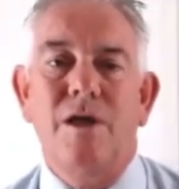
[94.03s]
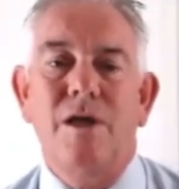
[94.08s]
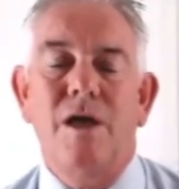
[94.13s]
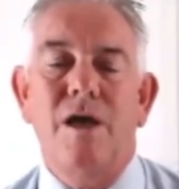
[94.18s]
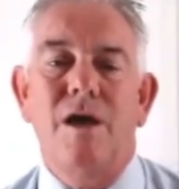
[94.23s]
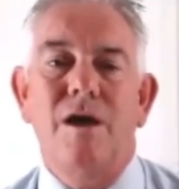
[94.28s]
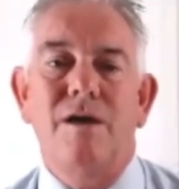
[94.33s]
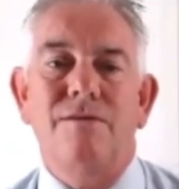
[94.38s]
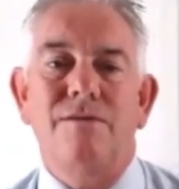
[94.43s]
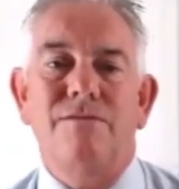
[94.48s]

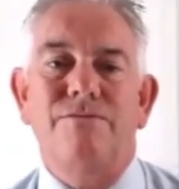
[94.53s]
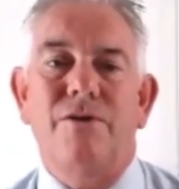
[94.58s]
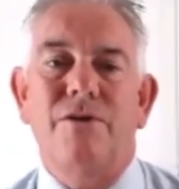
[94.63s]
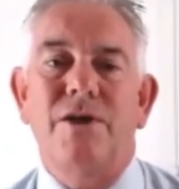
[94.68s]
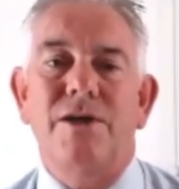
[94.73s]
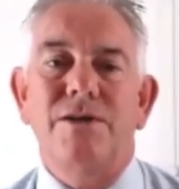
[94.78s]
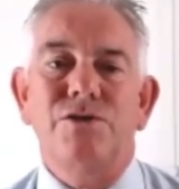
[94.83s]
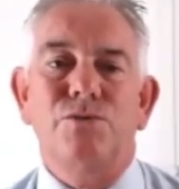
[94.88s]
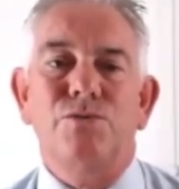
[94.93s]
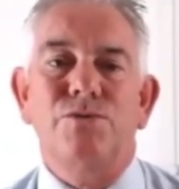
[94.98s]
the
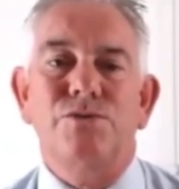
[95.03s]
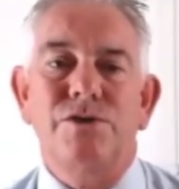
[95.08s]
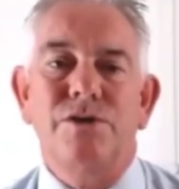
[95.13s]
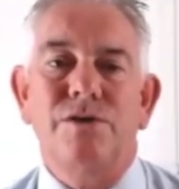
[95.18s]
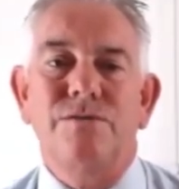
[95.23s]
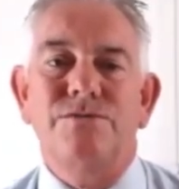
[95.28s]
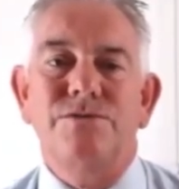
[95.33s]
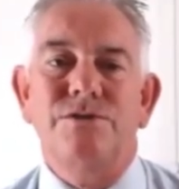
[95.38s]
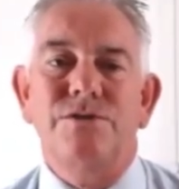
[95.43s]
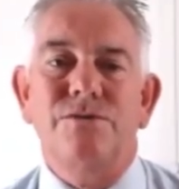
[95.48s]
Financial
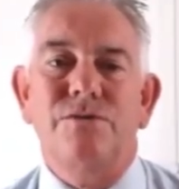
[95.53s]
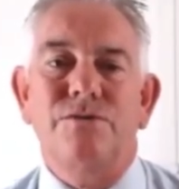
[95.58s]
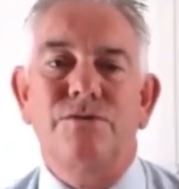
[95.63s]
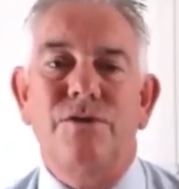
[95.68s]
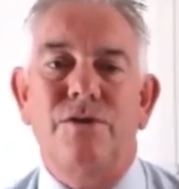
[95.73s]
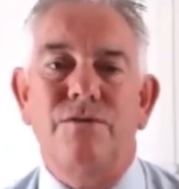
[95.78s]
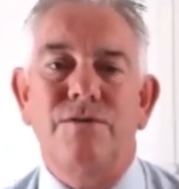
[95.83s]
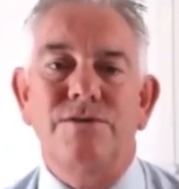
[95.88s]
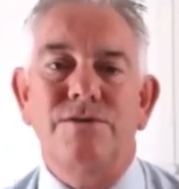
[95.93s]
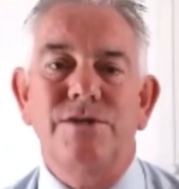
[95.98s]
Services
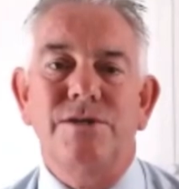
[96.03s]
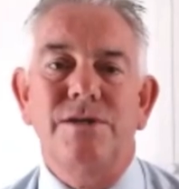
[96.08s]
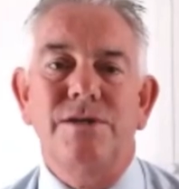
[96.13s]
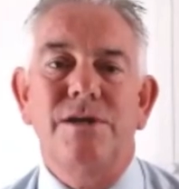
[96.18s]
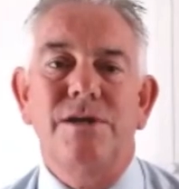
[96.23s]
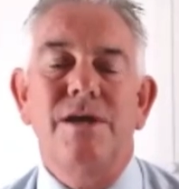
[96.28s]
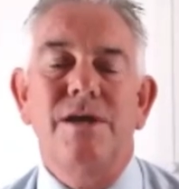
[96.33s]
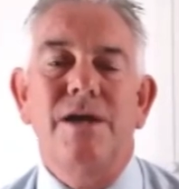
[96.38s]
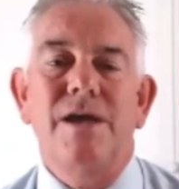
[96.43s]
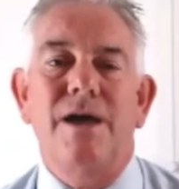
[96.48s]
Authority,
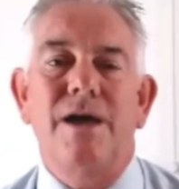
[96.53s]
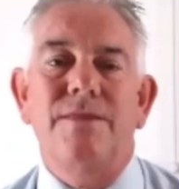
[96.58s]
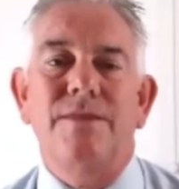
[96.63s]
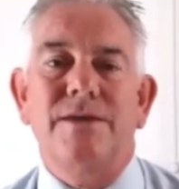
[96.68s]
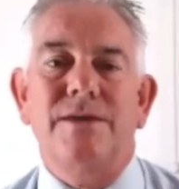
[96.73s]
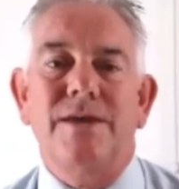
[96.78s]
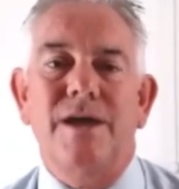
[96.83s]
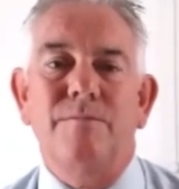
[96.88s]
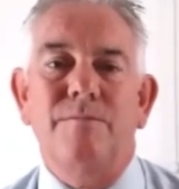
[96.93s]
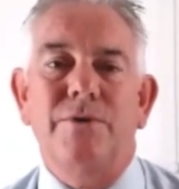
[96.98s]
and the
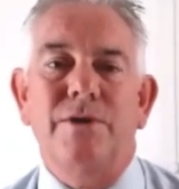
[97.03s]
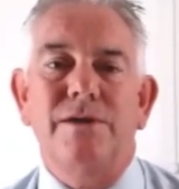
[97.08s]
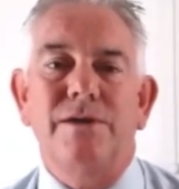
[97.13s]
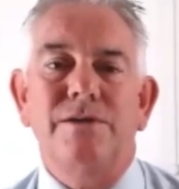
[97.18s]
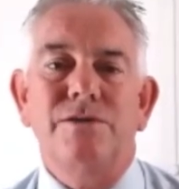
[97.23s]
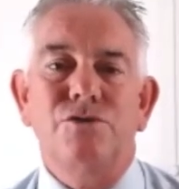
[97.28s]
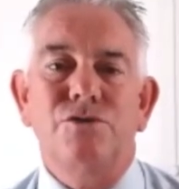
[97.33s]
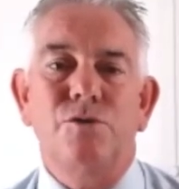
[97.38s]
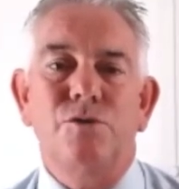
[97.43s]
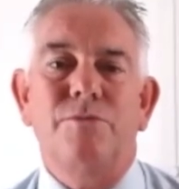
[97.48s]
Gambling
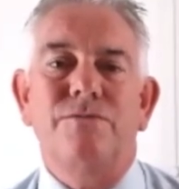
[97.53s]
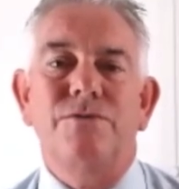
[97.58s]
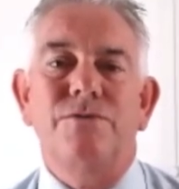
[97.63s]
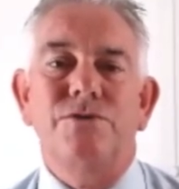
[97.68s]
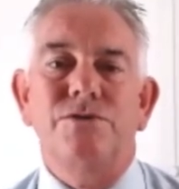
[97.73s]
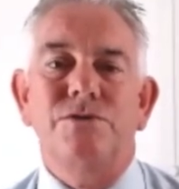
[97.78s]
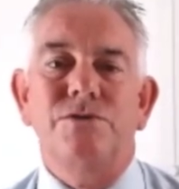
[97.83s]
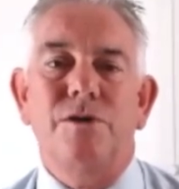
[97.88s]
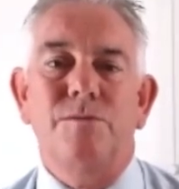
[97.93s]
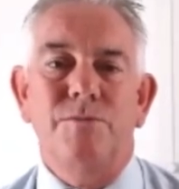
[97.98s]

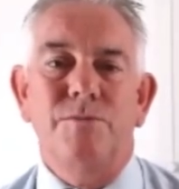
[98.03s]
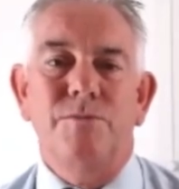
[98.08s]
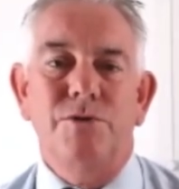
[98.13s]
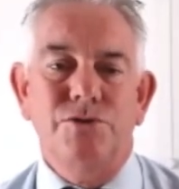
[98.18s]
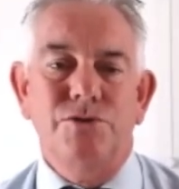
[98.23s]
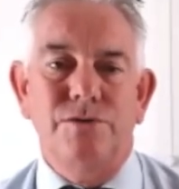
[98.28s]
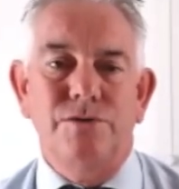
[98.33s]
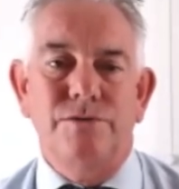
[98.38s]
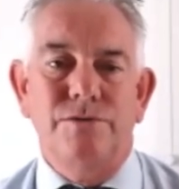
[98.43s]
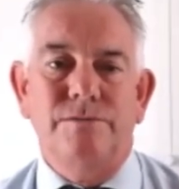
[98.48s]
Supervision
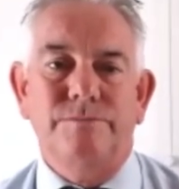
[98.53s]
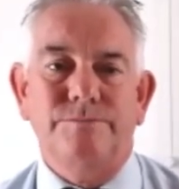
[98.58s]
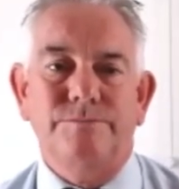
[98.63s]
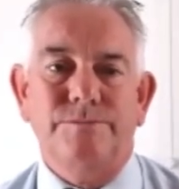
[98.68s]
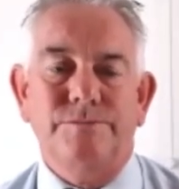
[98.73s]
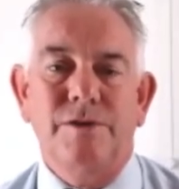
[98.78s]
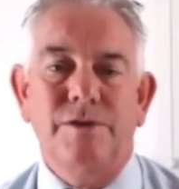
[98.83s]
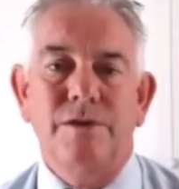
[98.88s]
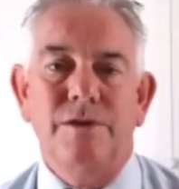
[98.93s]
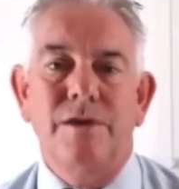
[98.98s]
Commission.
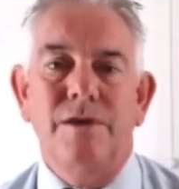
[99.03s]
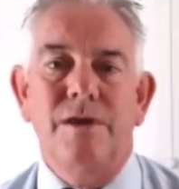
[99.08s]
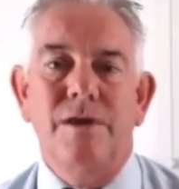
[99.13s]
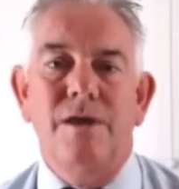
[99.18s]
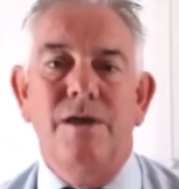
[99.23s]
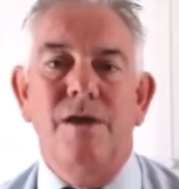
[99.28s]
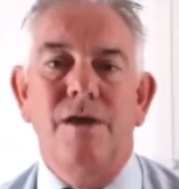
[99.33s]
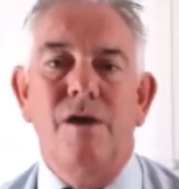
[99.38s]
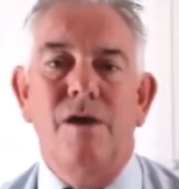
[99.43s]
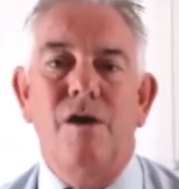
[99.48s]

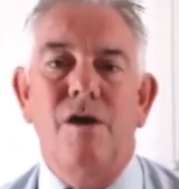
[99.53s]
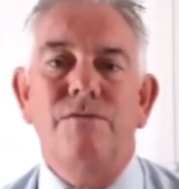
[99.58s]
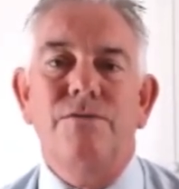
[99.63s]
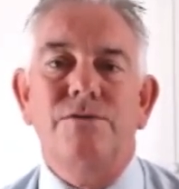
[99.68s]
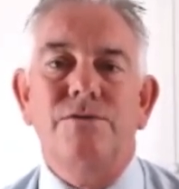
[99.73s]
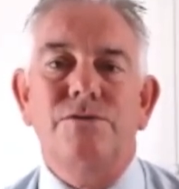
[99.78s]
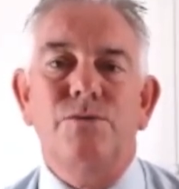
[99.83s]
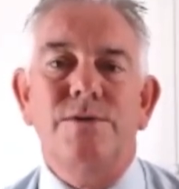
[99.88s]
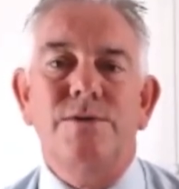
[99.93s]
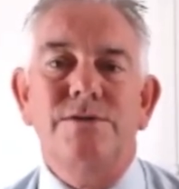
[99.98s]
Over
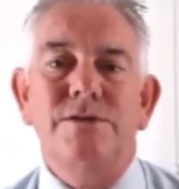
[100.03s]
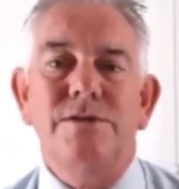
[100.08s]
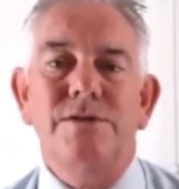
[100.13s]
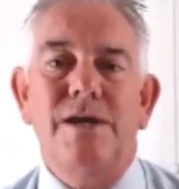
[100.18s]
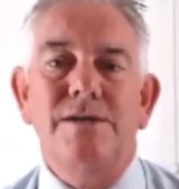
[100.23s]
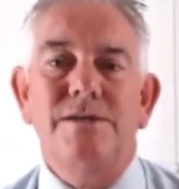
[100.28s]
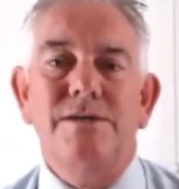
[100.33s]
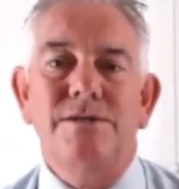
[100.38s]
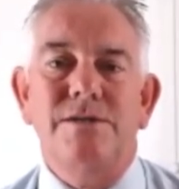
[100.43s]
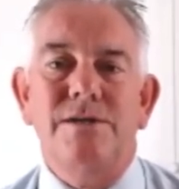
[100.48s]

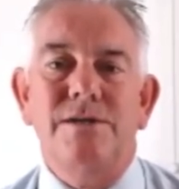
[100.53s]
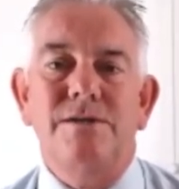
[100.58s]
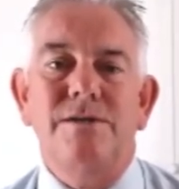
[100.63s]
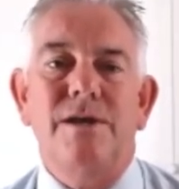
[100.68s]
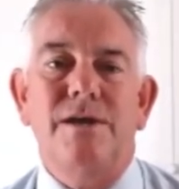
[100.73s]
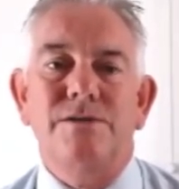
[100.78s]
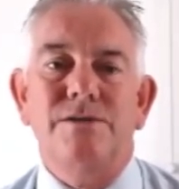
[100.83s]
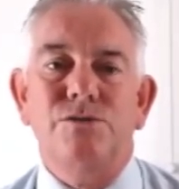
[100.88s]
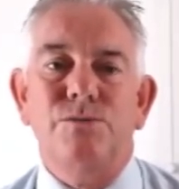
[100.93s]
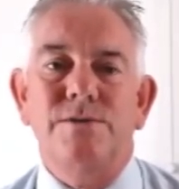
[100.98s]
2018
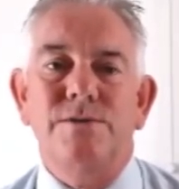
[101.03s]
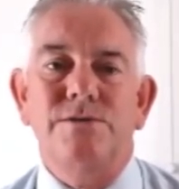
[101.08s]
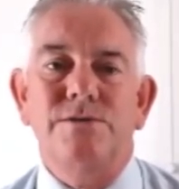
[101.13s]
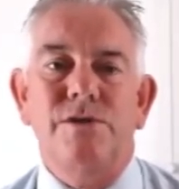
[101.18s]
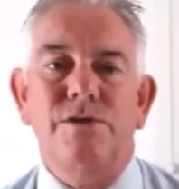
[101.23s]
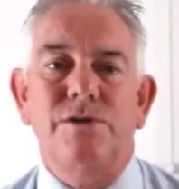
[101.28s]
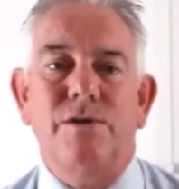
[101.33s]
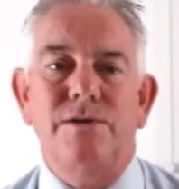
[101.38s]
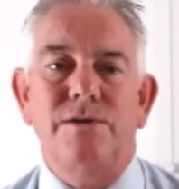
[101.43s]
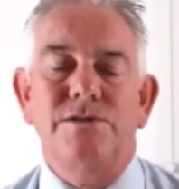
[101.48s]
and
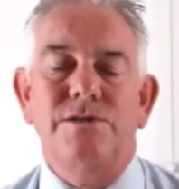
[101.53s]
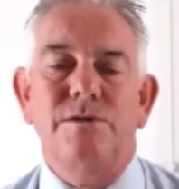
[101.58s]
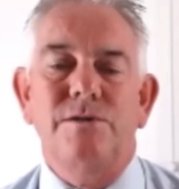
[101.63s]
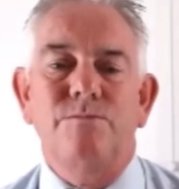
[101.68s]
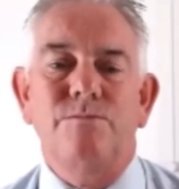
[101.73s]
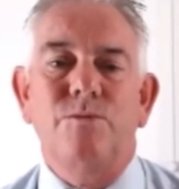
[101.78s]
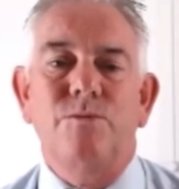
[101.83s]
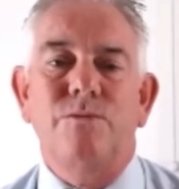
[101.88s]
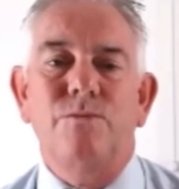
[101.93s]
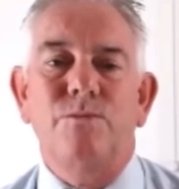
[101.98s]

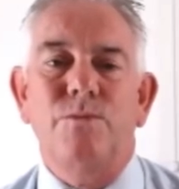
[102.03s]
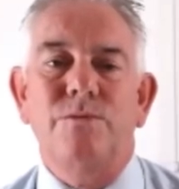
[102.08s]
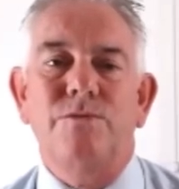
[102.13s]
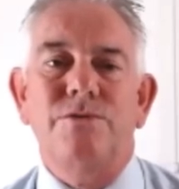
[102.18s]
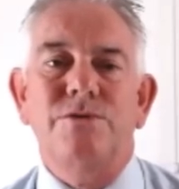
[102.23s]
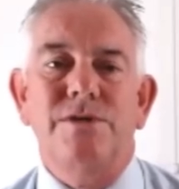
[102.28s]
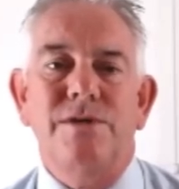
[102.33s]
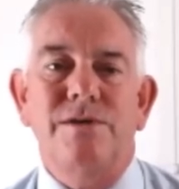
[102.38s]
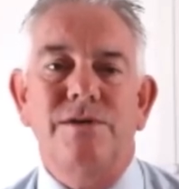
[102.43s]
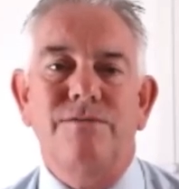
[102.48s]
2019, we
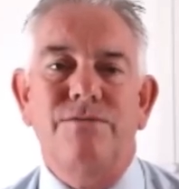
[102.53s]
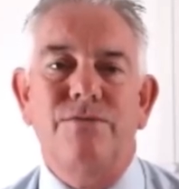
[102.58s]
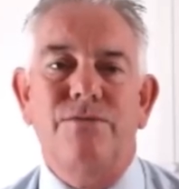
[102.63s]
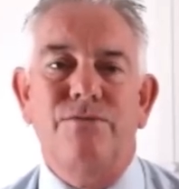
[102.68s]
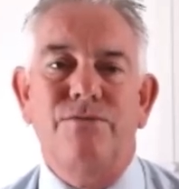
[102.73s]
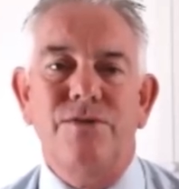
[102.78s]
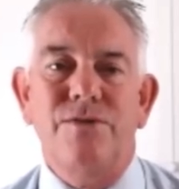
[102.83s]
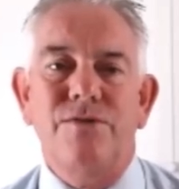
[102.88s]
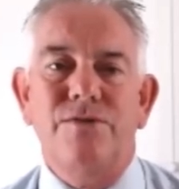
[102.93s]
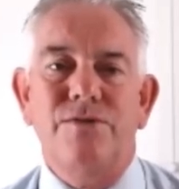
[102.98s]
received
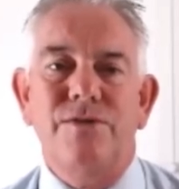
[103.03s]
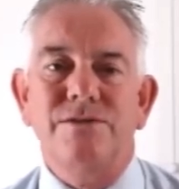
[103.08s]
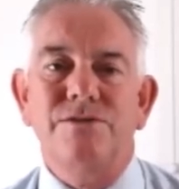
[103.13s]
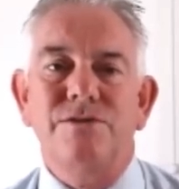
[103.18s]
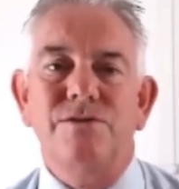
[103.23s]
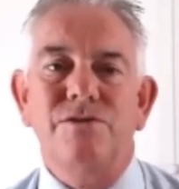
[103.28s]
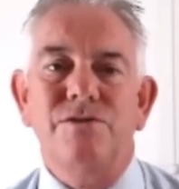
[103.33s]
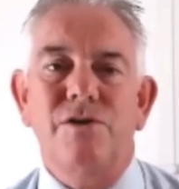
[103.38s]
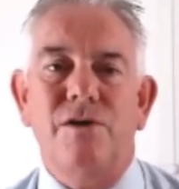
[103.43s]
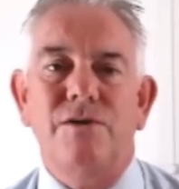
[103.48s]

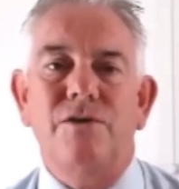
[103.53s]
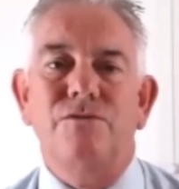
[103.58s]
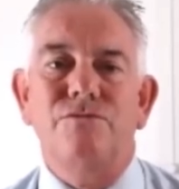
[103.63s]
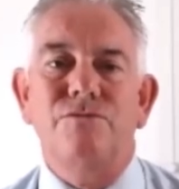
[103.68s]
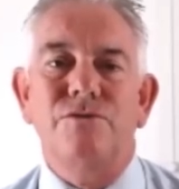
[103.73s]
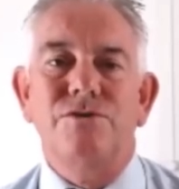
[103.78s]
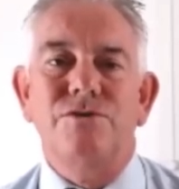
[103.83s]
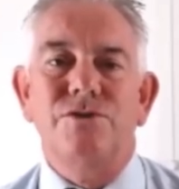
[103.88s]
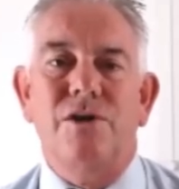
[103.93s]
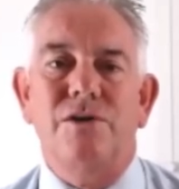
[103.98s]
3,900
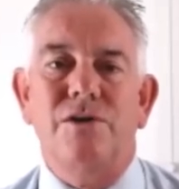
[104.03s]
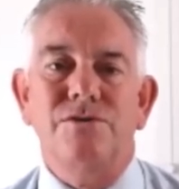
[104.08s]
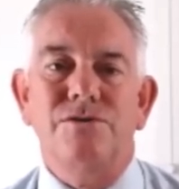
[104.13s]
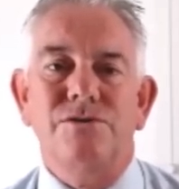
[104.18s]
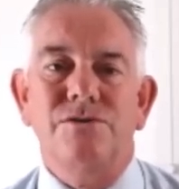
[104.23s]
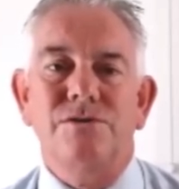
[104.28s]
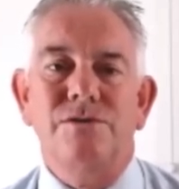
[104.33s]
SARs.